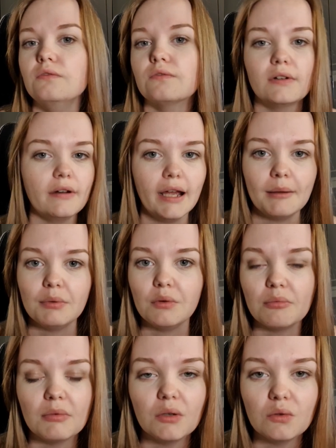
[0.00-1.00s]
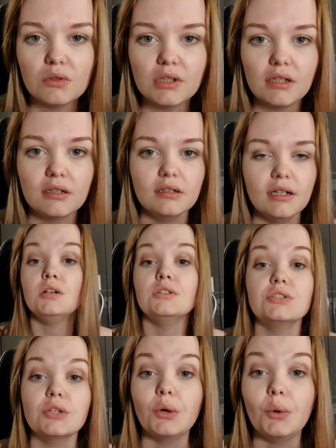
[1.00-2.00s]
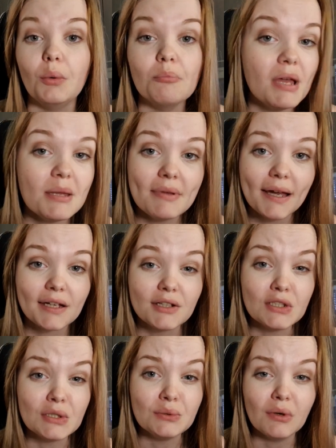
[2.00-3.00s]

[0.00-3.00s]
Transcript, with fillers: Very happy with my order, so maybe I can do